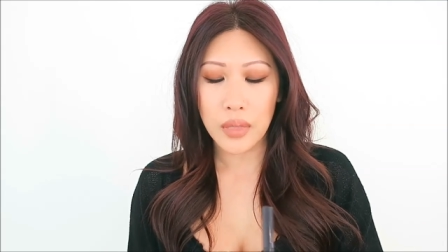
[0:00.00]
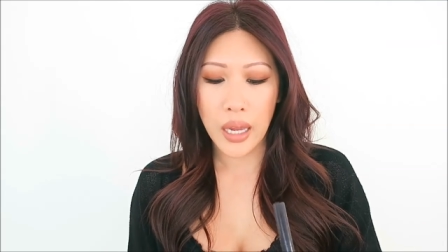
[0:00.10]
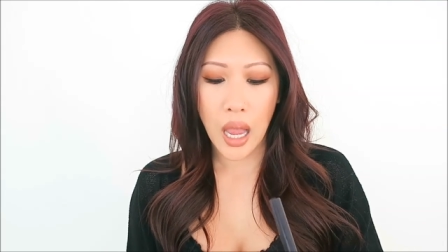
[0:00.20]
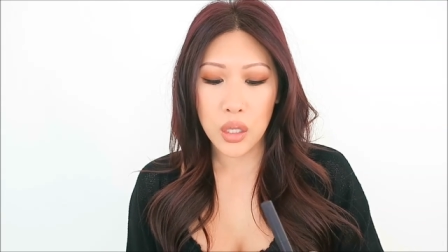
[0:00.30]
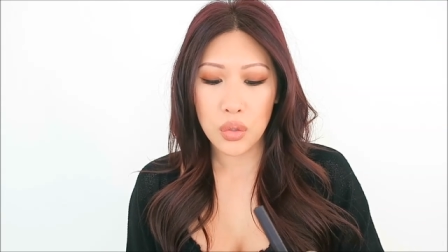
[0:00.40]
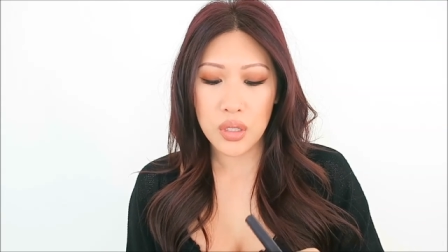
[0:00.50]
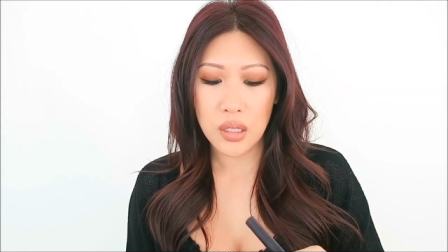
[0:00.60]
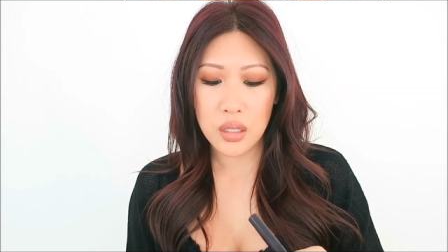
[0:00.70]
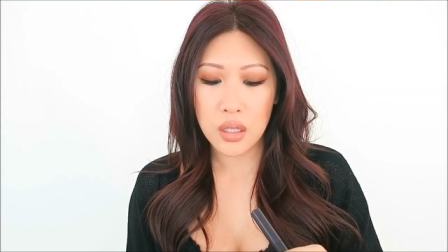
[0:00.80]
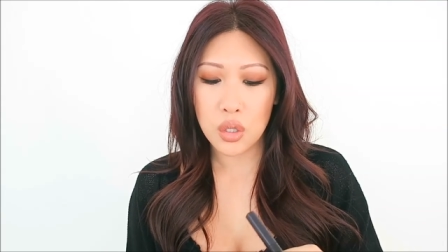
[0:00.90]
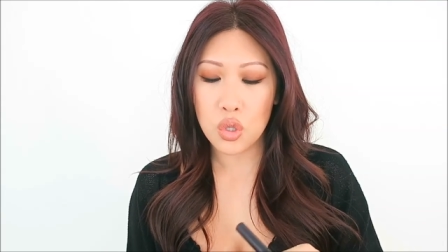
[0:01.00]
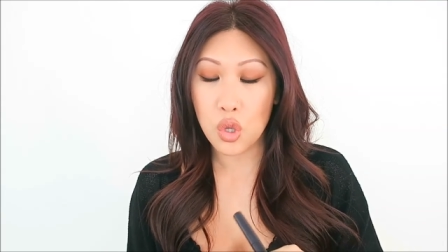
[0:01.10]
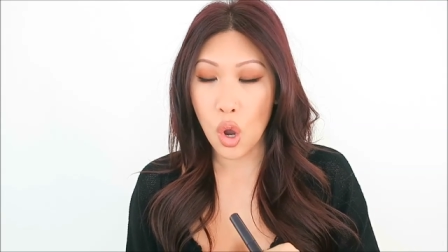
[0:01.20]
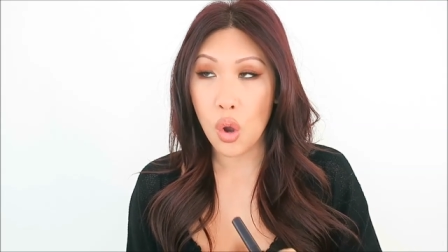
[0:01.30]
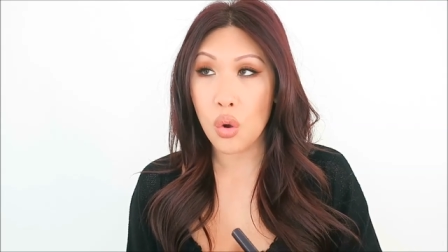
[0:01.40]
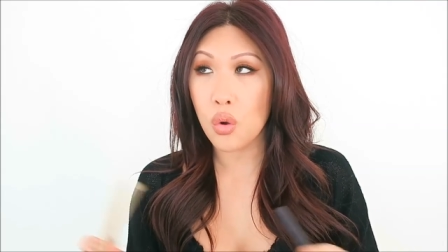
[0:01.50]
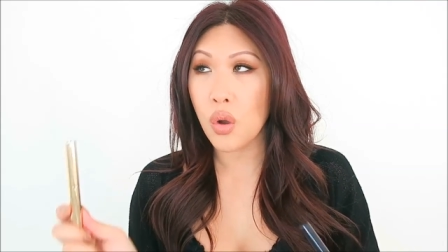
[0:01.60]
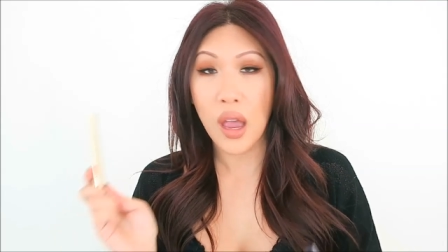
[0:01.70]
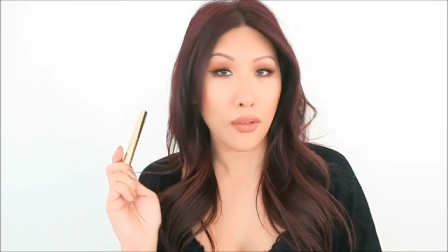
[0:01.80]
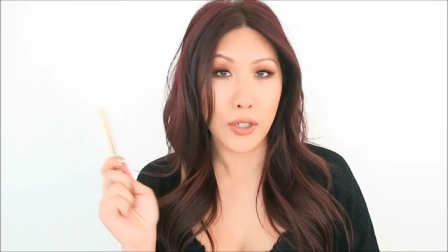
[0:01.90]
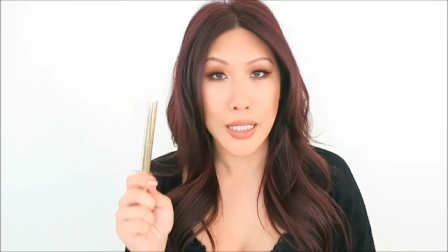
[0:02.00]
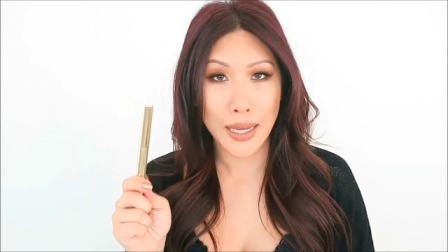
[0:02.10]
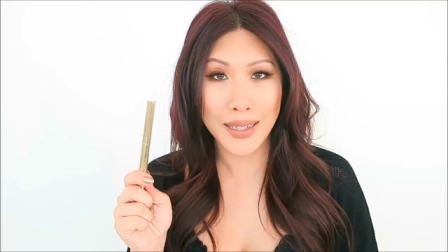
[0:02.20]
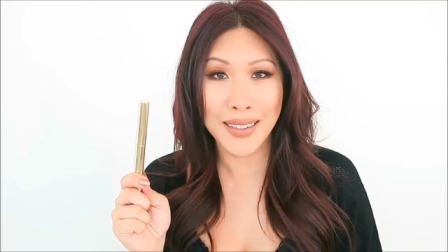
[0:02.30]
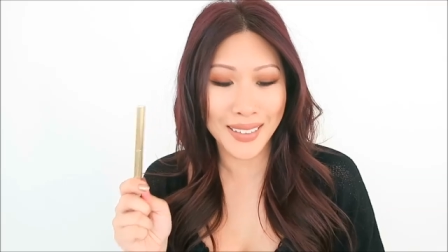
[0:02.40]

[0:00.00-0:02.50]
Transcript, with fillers: Like I use this so every day.